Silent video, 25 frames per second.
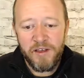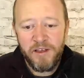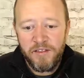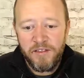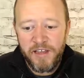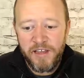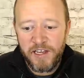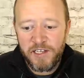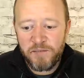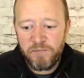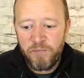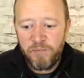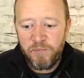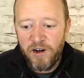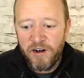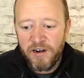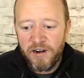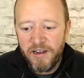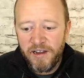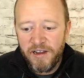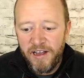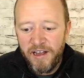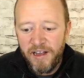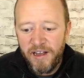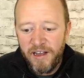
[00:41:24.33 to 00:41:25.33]
Thanks,
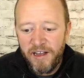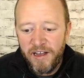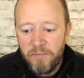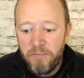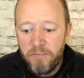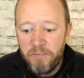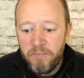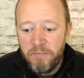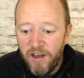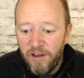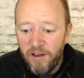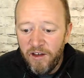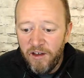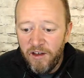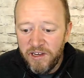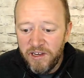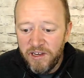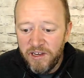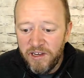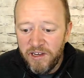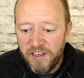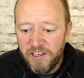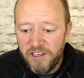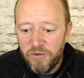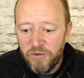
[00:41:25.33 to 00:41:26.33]
Bart. Mel,
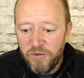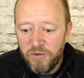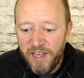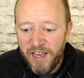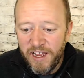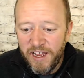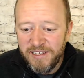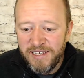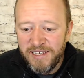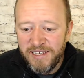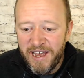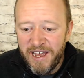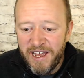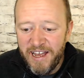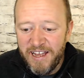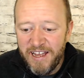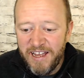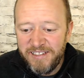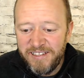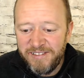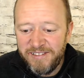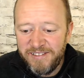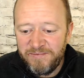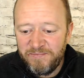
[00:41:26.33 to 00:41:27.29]
anything you would like to add?